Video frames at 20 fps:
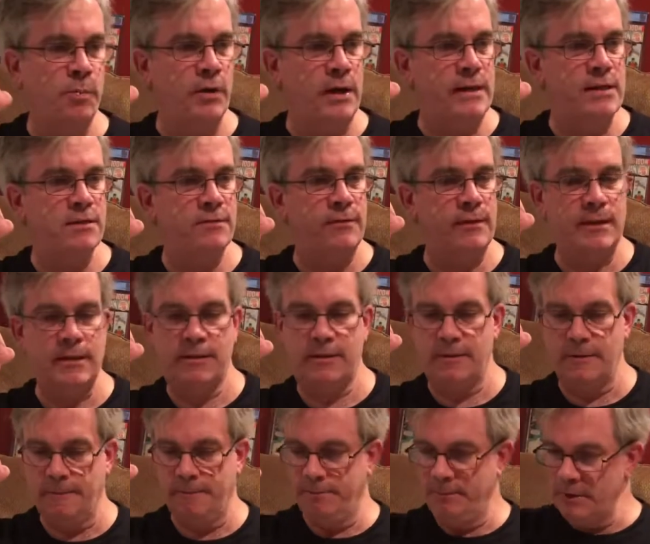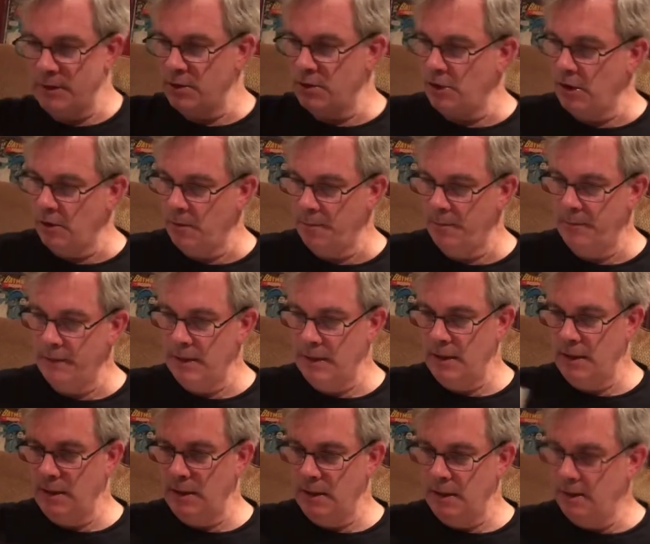price for this. So I
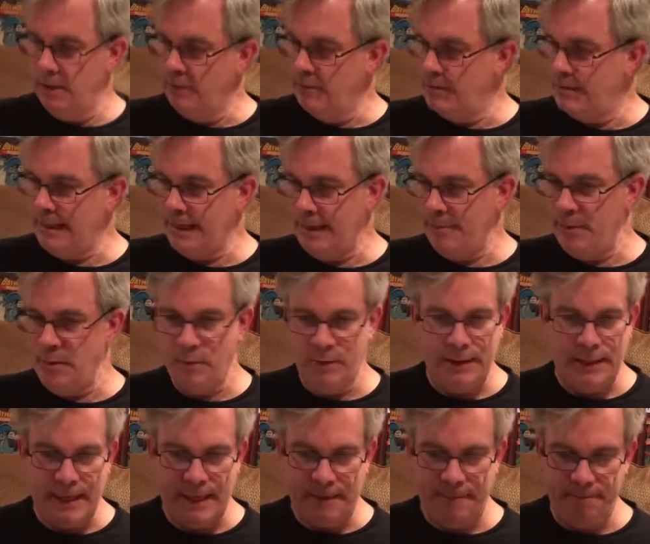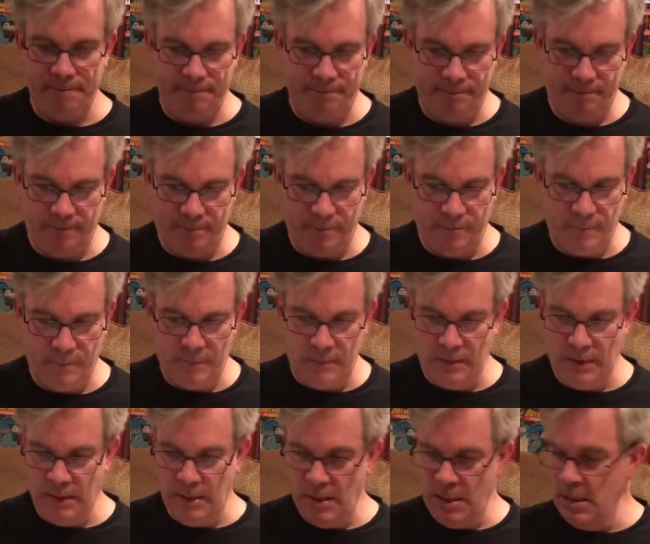was happy with that.
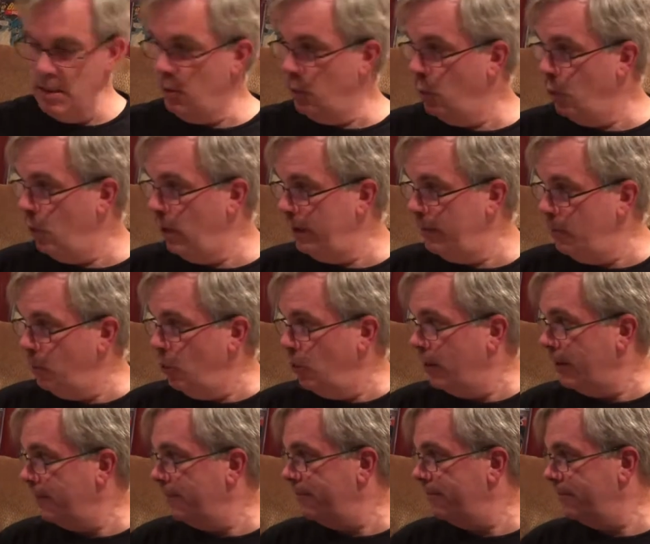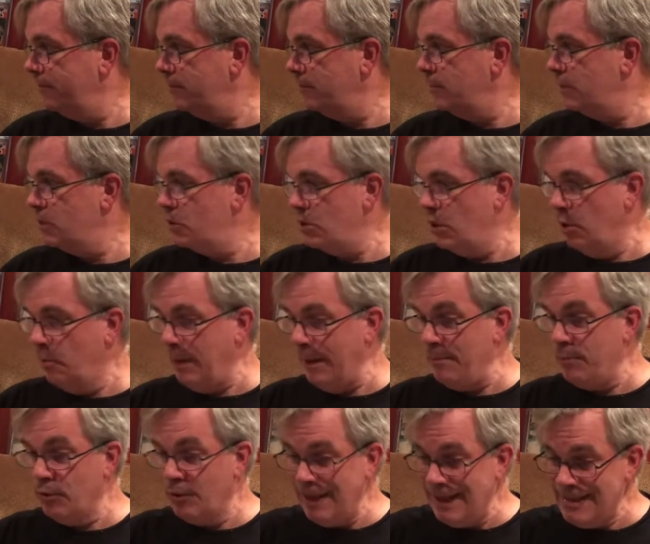One more. So by
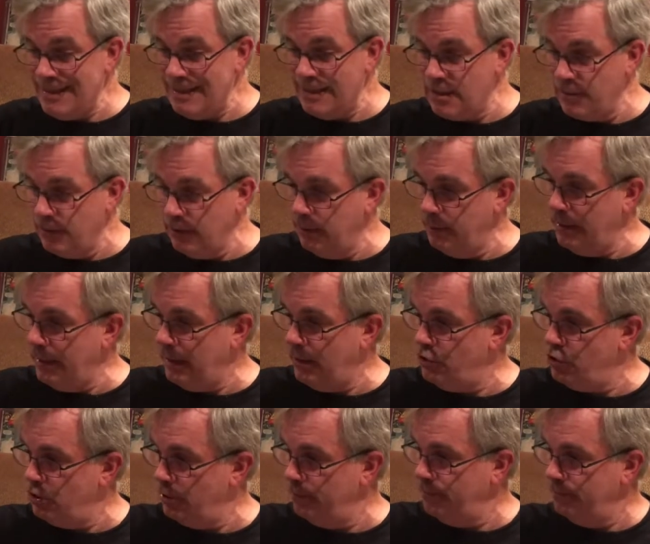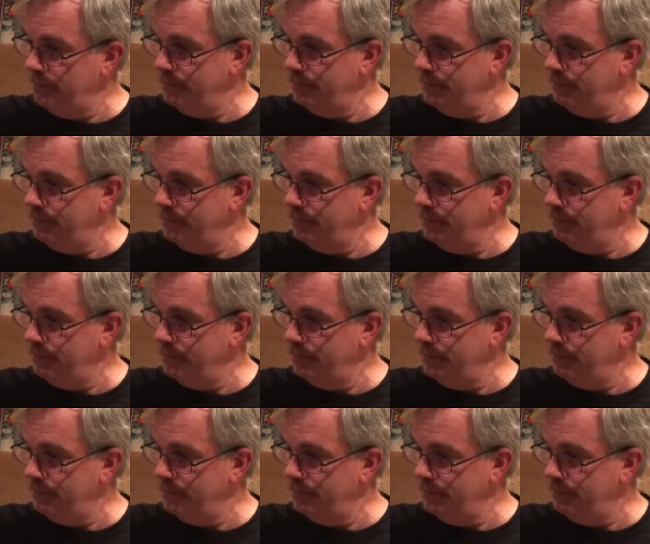process of elimination,